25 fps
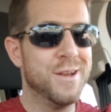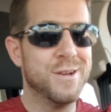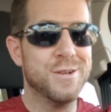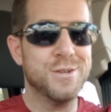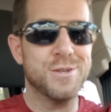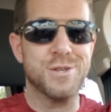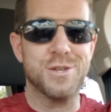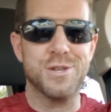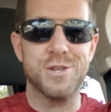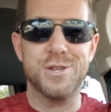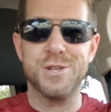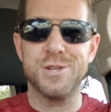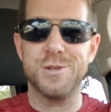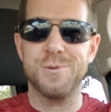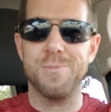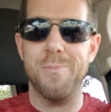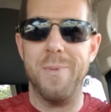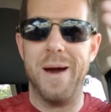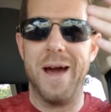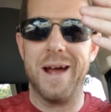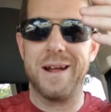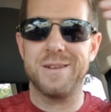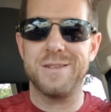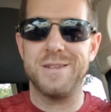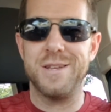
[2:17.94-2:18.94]

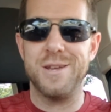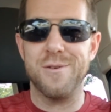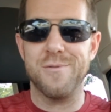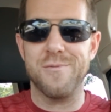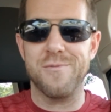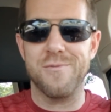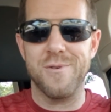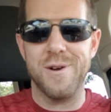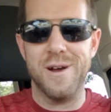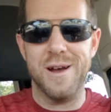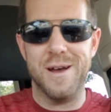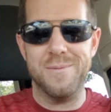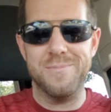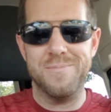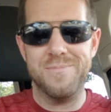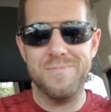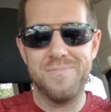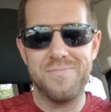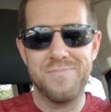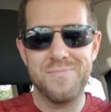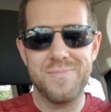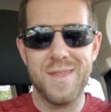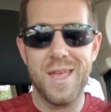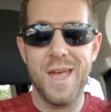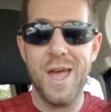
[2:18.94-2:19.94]
Smack to your friend.
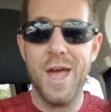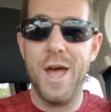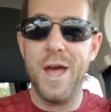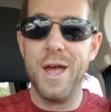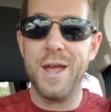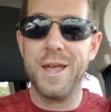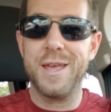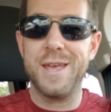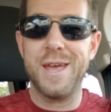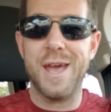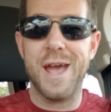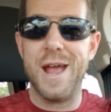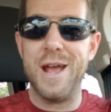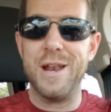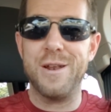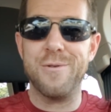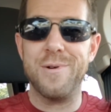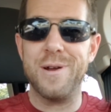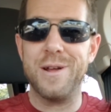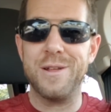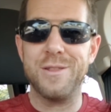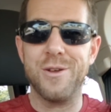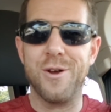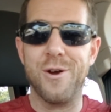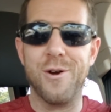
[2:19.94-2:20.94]

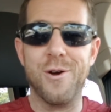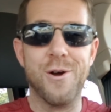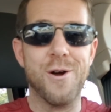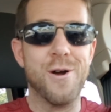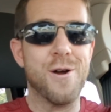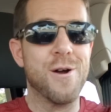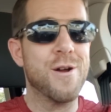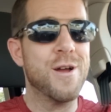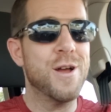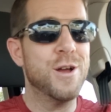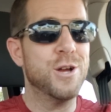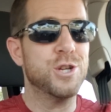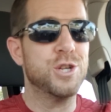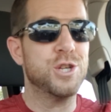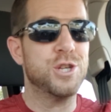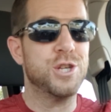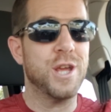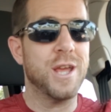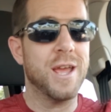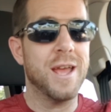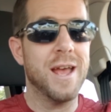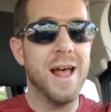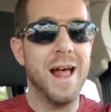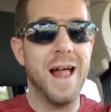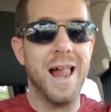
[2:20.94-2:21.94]
Catering to her.
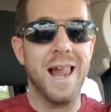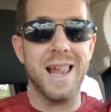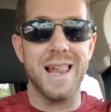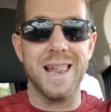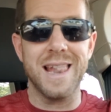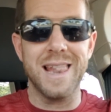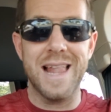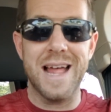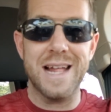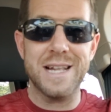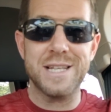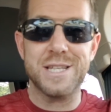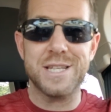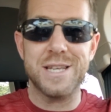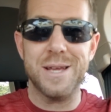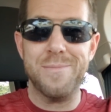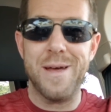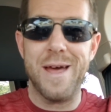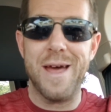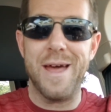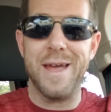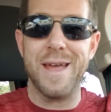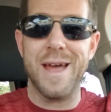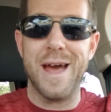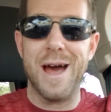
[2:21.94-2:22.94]
She lets him
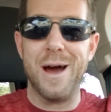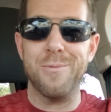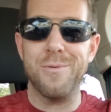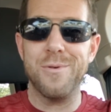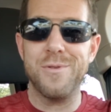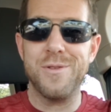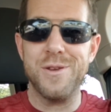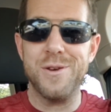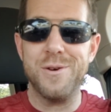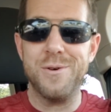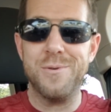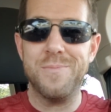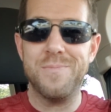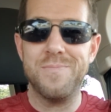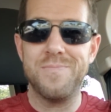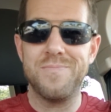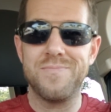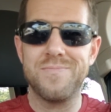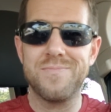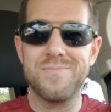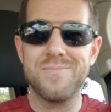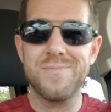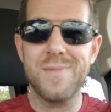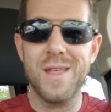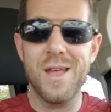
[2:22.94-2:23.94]
hang out with you.
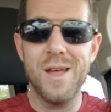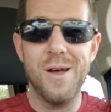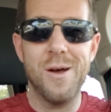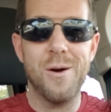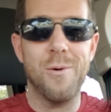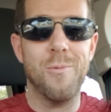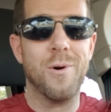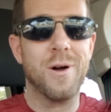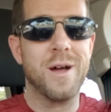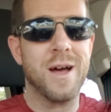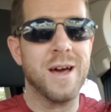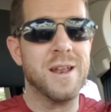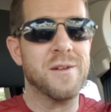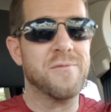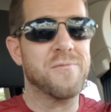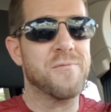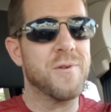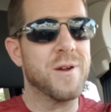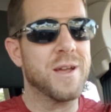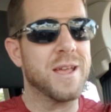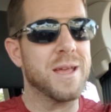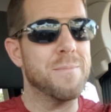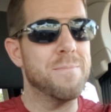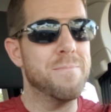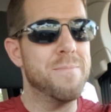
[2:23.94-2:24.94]
What kind of
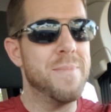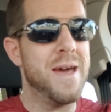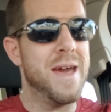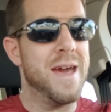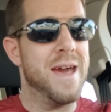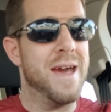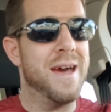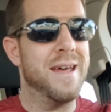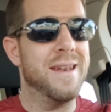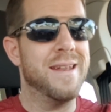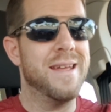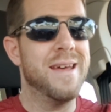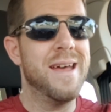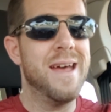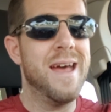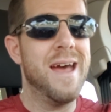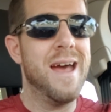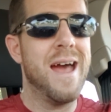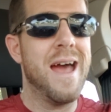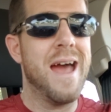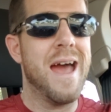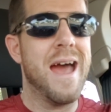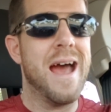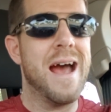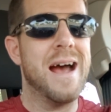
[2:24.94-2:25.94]
freaking man
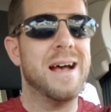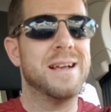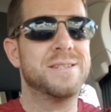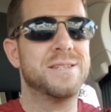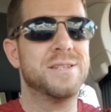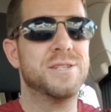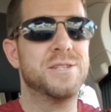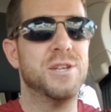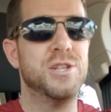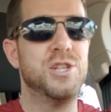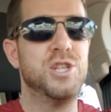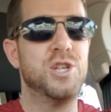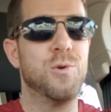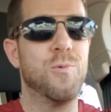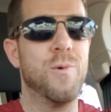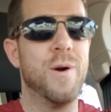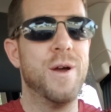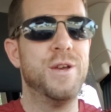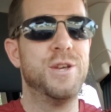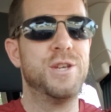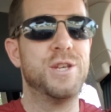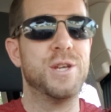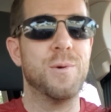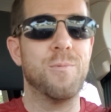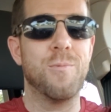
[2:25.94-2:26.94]
has a
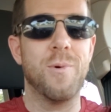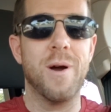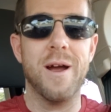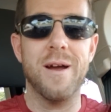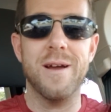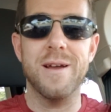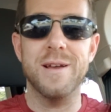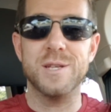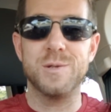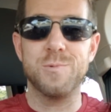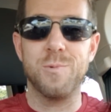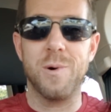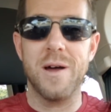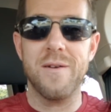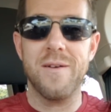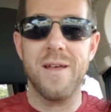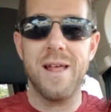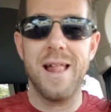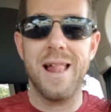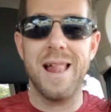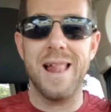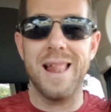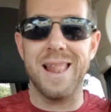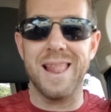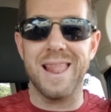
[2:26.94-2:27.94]
situation where his wife
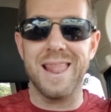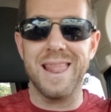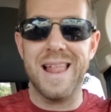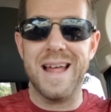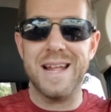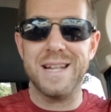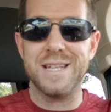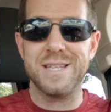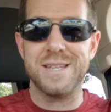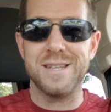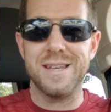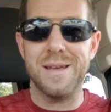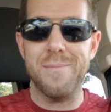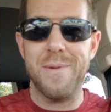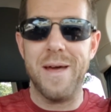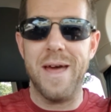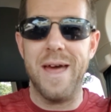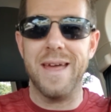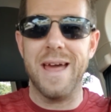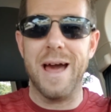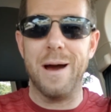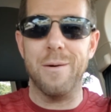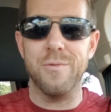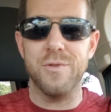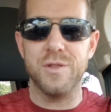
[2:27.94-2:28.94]
lets him
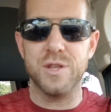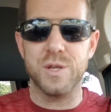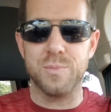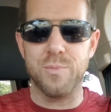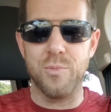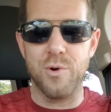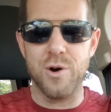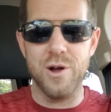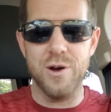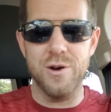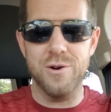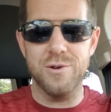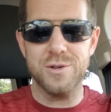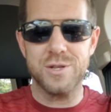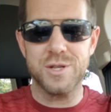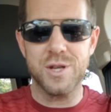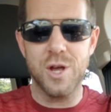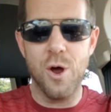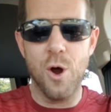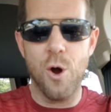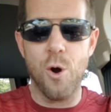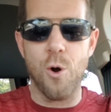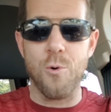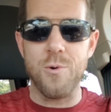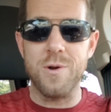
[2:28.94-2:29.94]
hang out with his bros,
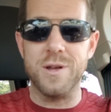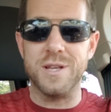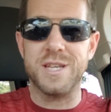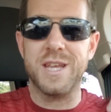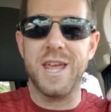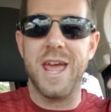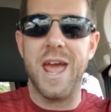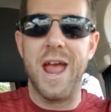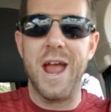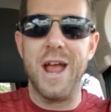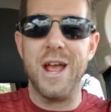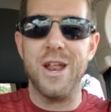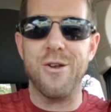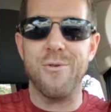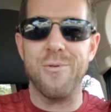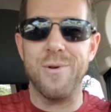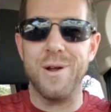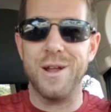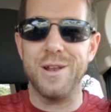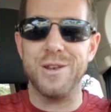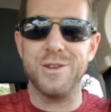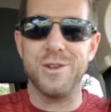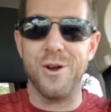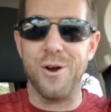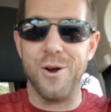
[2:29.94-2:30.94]
or he's
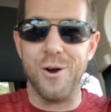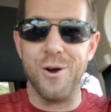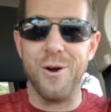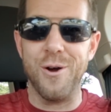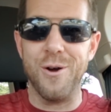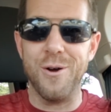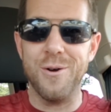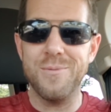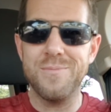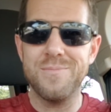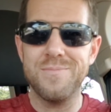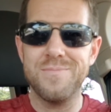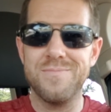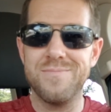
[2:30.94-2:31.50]
catering to her?